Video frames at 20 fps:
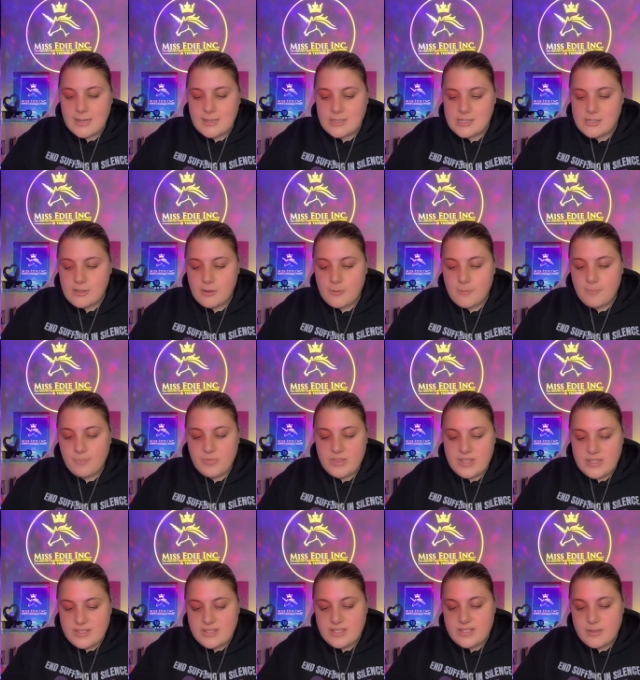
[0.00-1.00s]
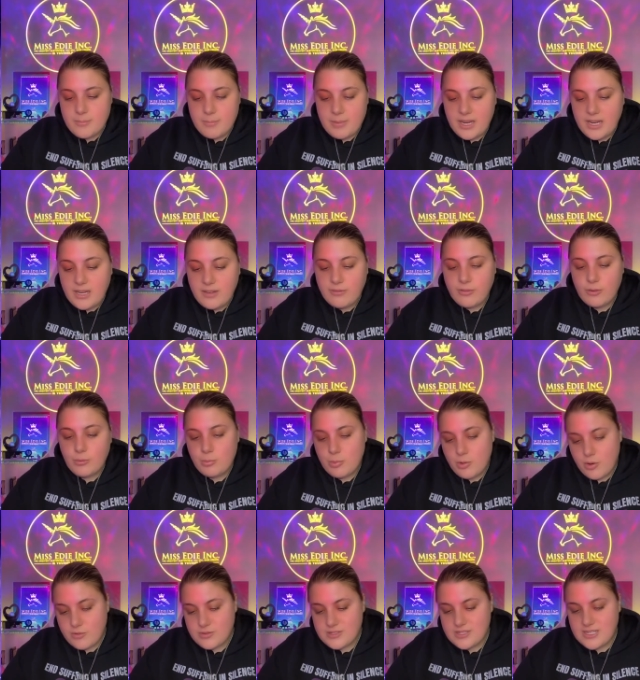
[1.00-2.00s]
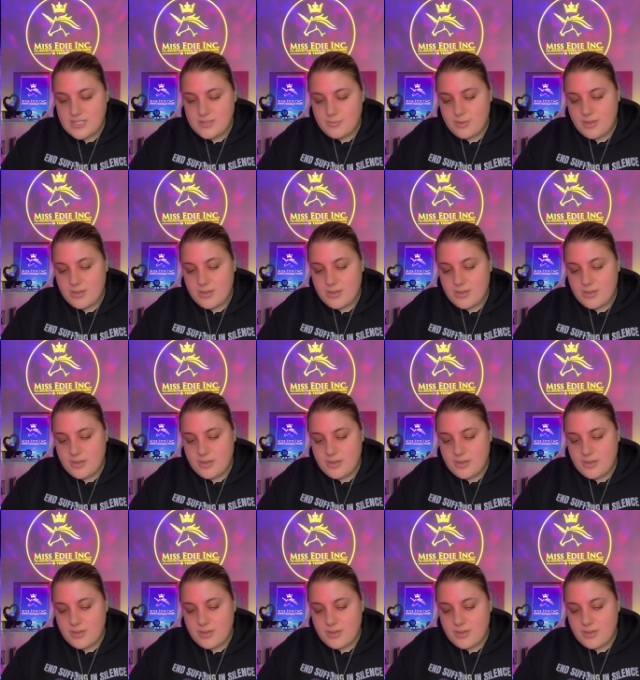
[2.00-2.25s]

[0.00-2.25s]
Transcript: so this is a painful process